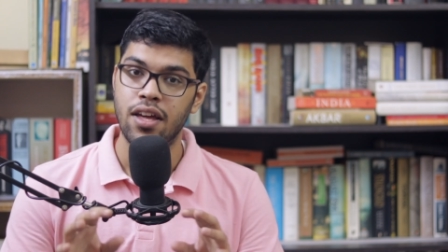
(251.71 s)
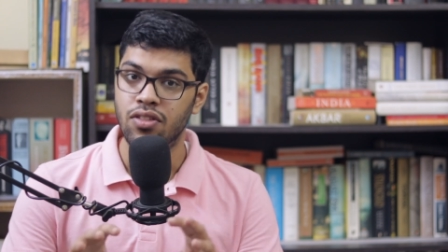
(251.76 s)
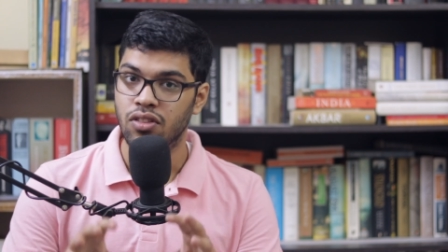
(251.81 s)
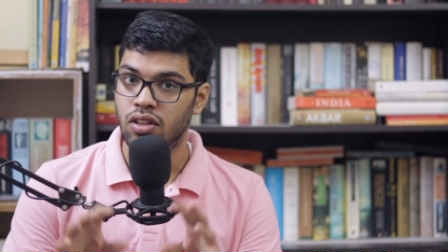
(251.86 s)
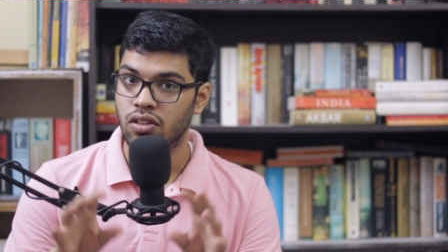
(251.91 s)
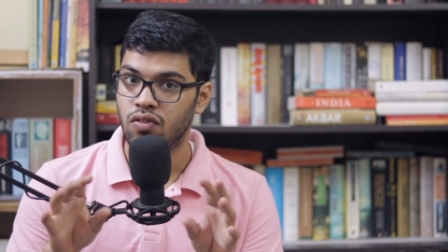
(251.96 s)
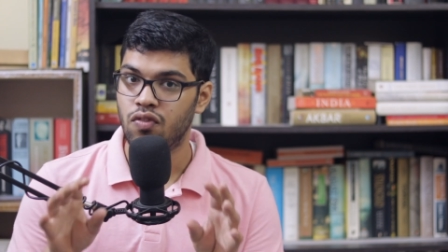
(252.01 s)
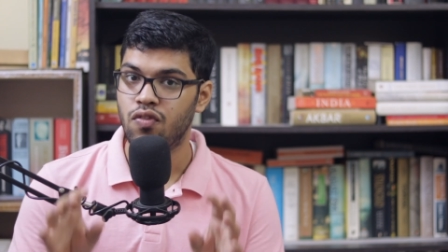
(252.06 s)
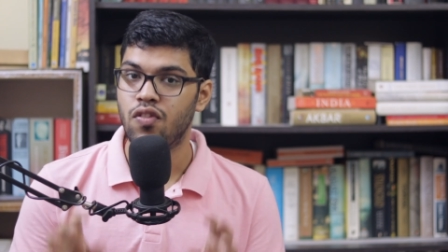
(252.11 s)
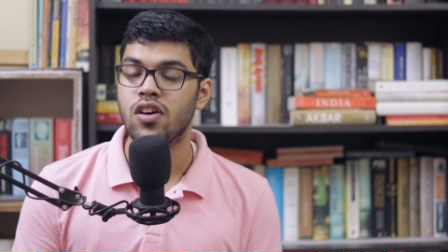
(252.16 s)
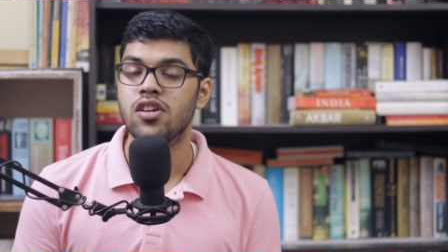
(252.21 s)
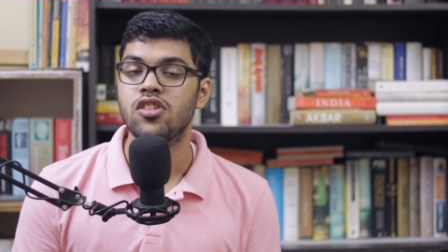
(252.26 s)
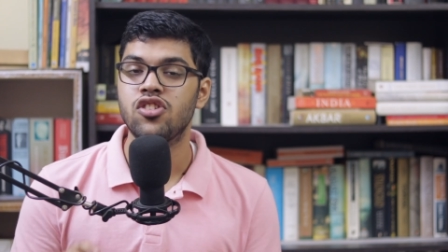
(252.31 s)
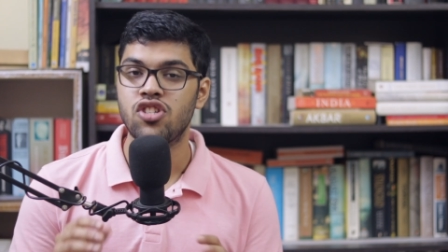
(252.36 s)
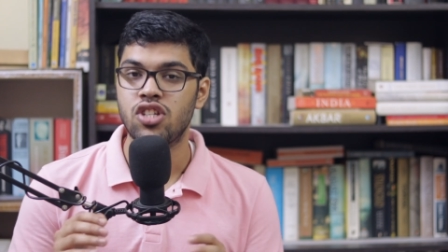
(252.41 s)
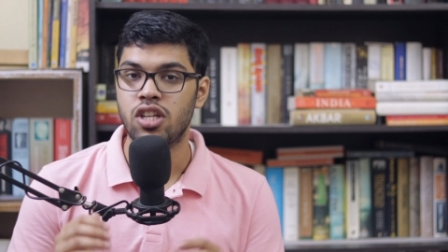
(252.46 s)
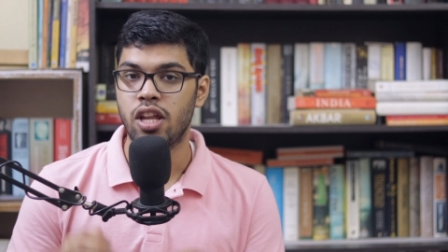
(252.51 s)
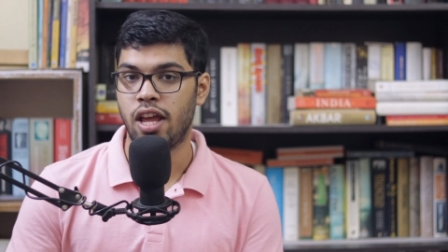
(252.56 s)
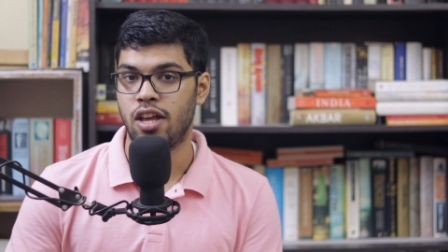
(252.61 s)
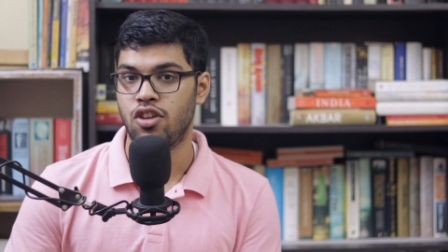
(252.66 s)
in this
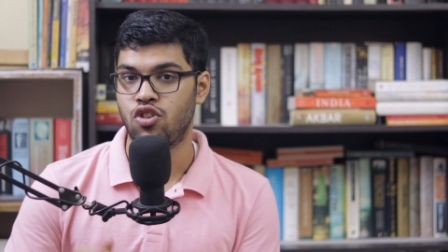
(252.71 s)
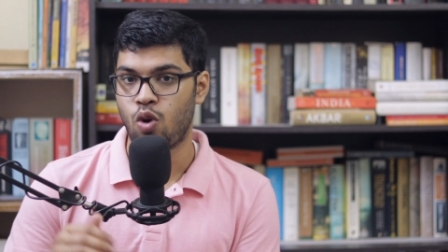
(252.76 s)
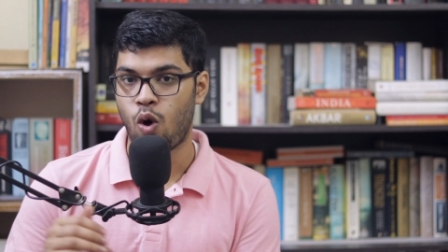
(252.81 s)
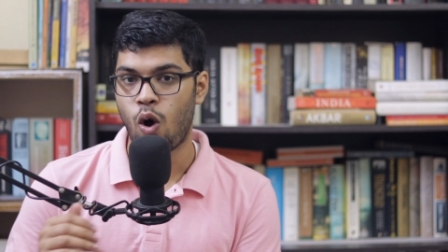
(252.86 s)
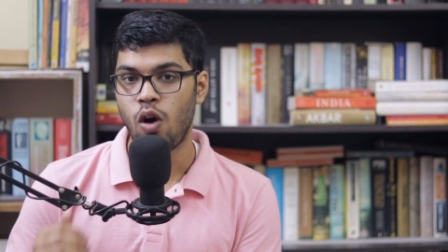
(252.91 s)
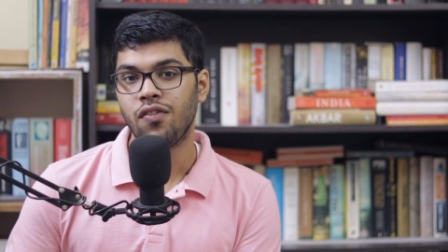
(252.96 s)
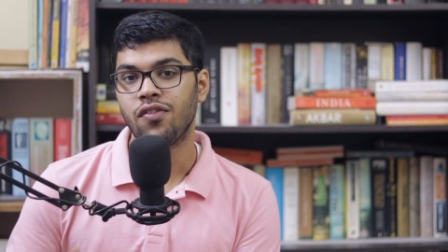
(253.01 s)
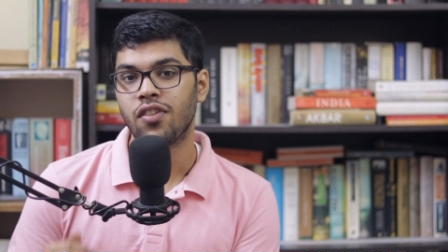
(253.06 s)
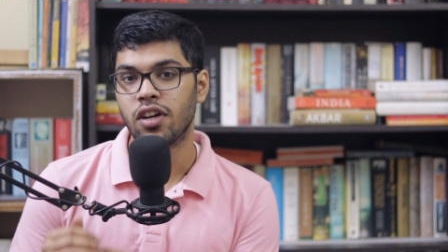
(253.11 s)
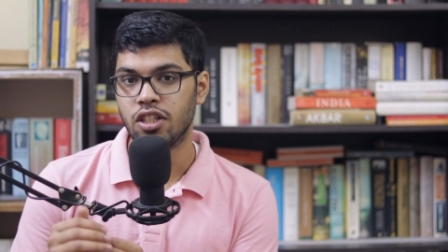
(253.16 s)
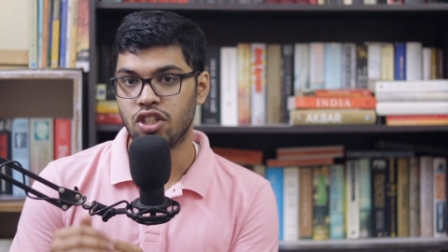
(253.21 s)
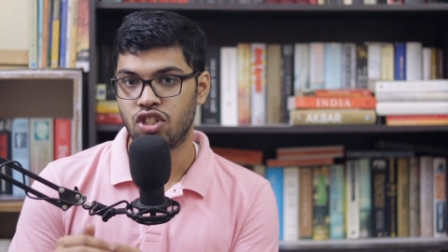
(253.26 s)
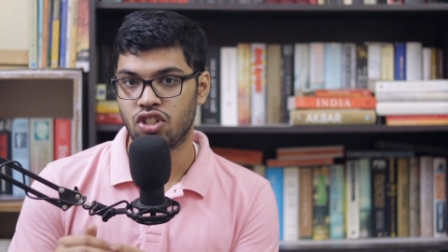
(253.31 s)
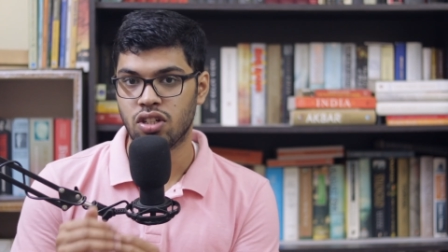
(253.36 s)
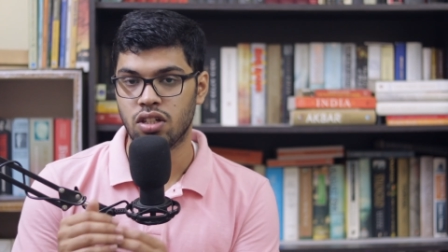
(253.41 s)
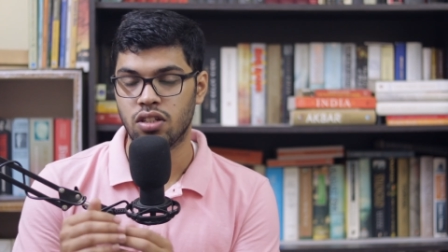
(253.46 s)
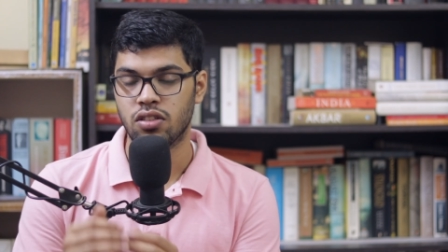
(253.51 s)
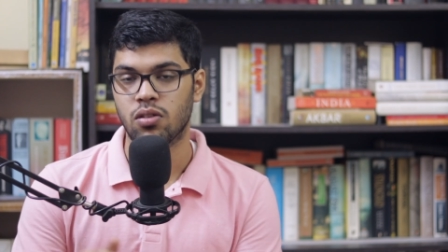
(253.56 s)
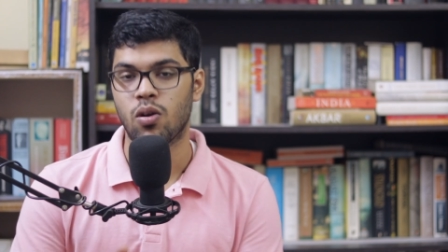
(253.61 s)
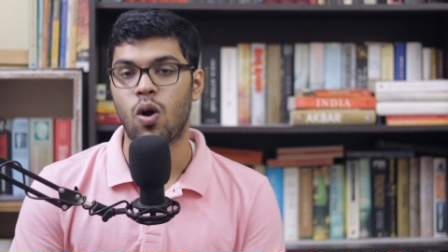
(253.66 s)
first stage of
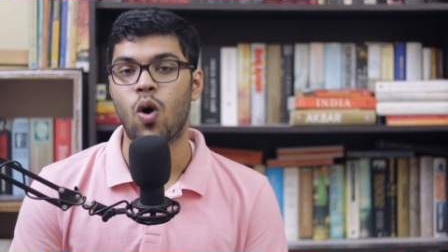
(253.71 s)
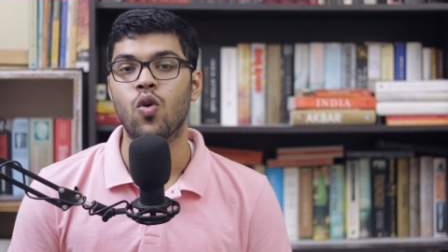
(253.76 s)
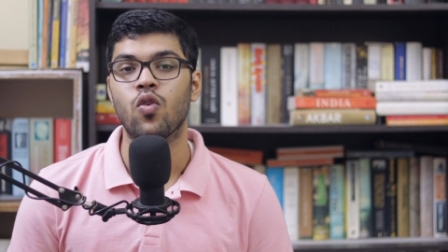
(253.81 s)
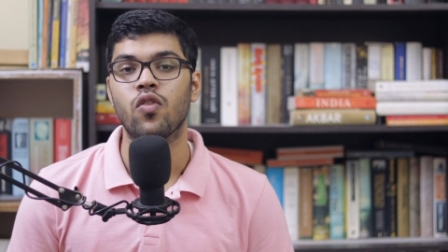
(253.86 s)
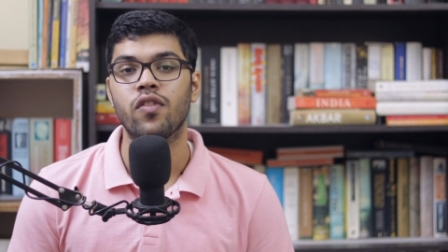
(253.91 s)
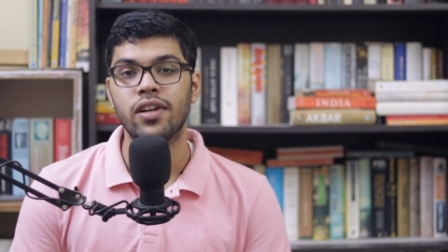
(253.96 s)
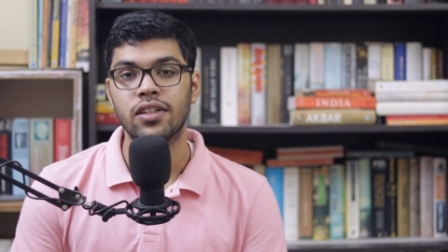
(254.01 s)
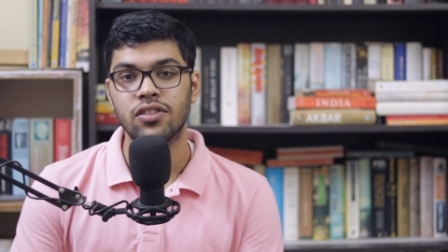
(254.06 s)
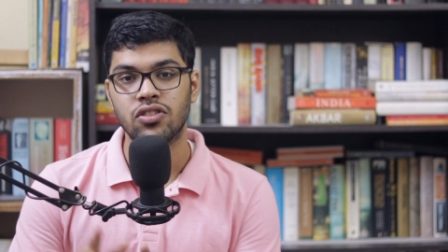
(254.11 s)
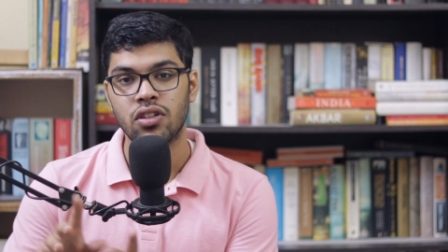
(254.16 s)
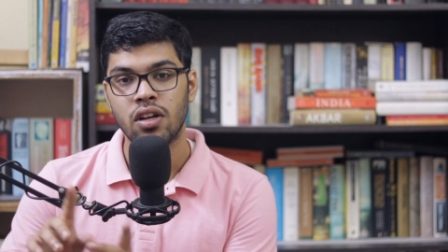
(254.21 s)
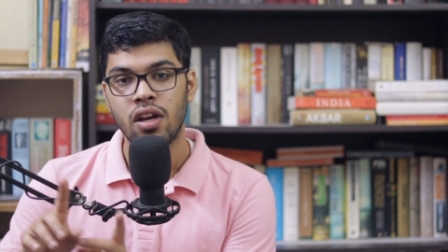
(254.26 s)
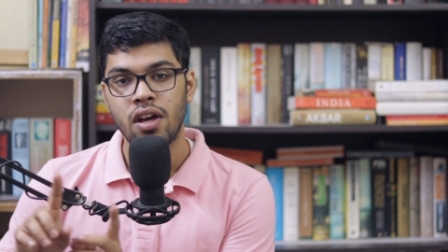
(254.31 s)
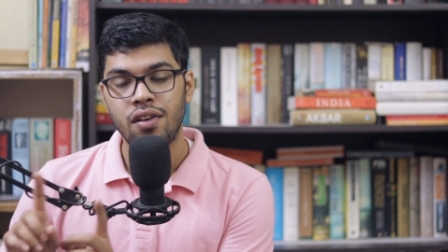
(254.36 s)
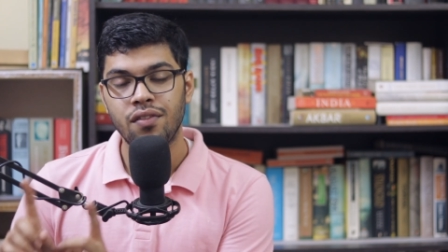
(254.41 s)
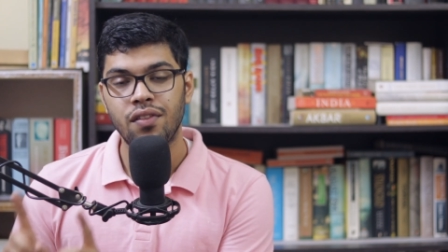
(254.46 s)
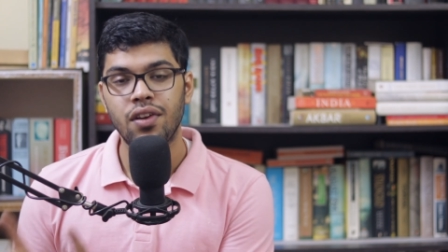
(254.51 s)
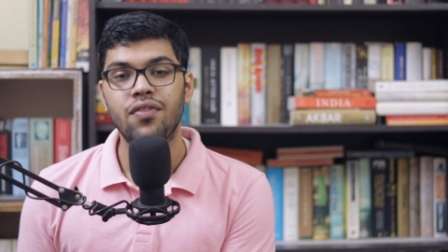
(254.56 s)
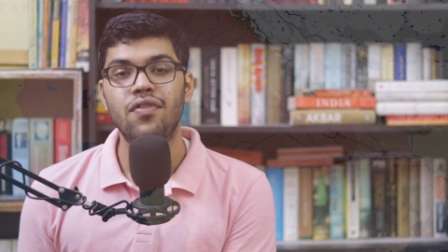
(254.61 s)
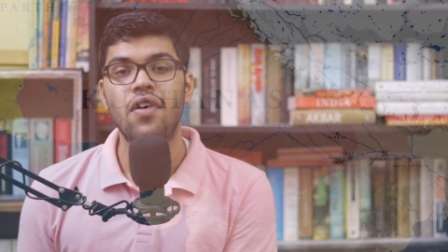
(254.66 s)
Kanishka's conquest,
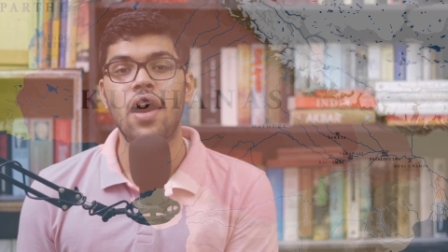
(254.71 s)
we